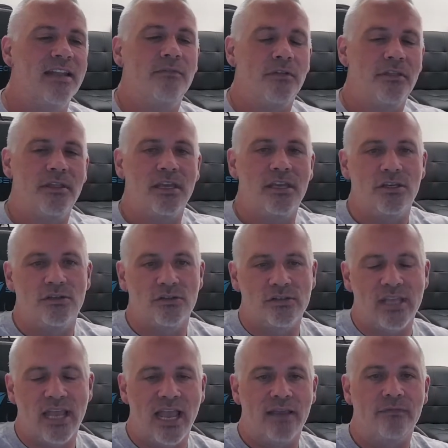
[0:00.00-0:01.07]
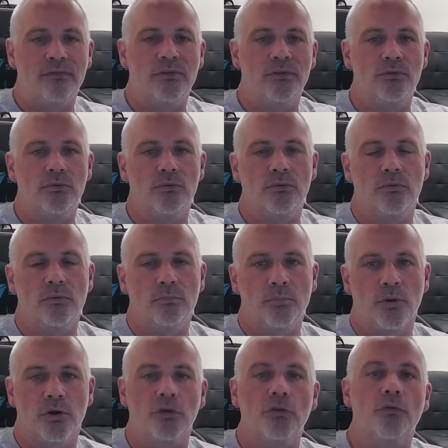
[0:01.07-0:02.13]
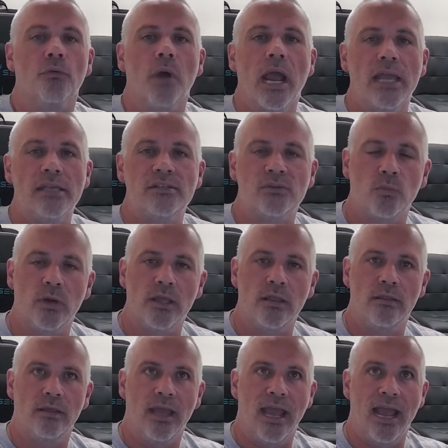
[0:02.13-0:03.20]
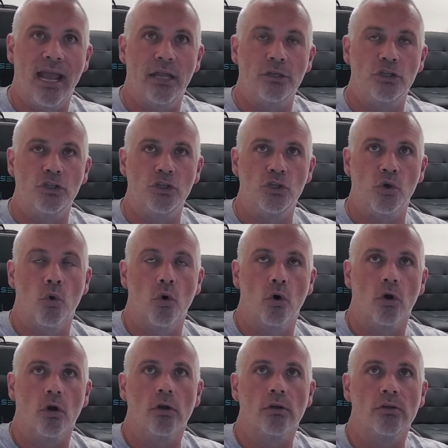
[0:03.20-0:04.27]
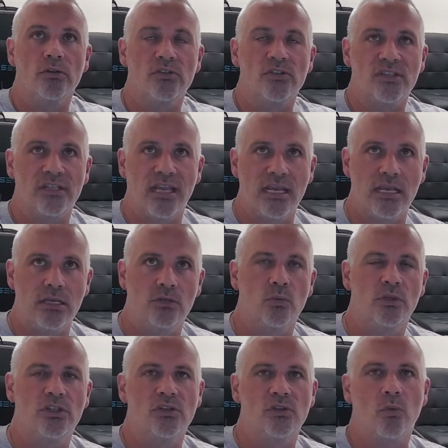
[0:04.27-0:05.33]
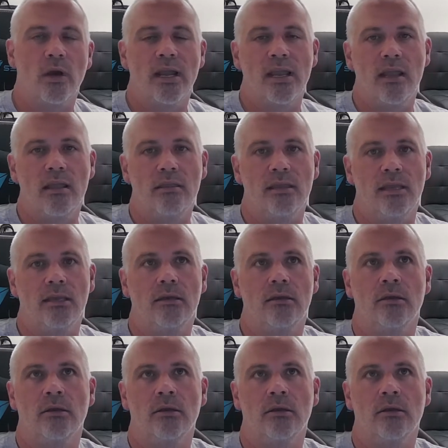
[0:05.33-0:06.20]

thing you just have to progress with at your stage, which is why I think